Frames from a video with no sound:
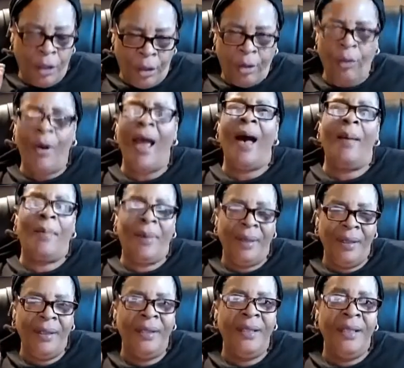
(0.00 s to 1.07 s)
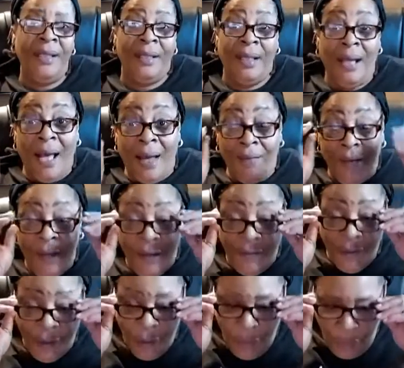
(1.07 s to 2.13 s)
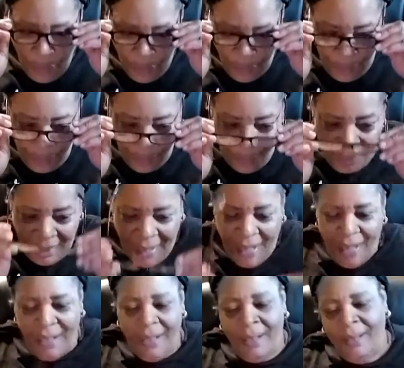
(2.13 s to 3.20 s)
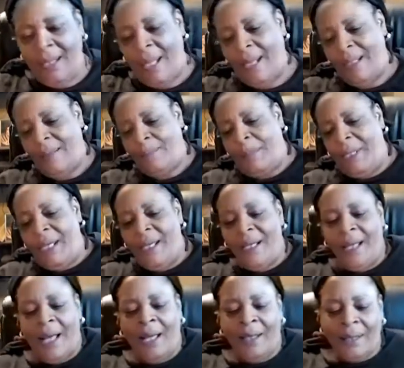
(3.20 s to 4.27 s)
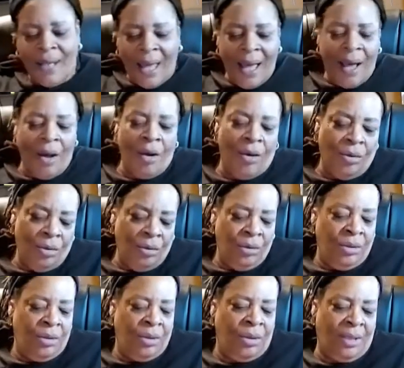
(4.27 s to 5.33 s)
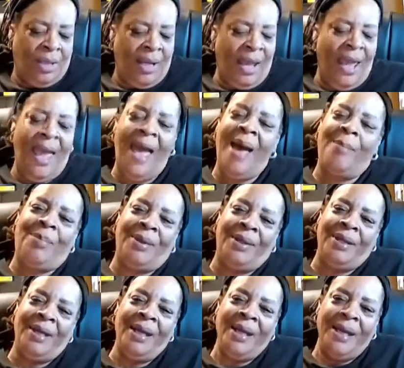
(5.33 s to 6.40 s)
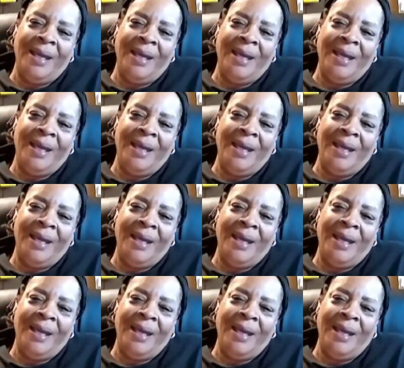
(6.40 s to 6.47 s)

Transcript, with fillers: crap that I've ever heard that, that is being allowed to happen.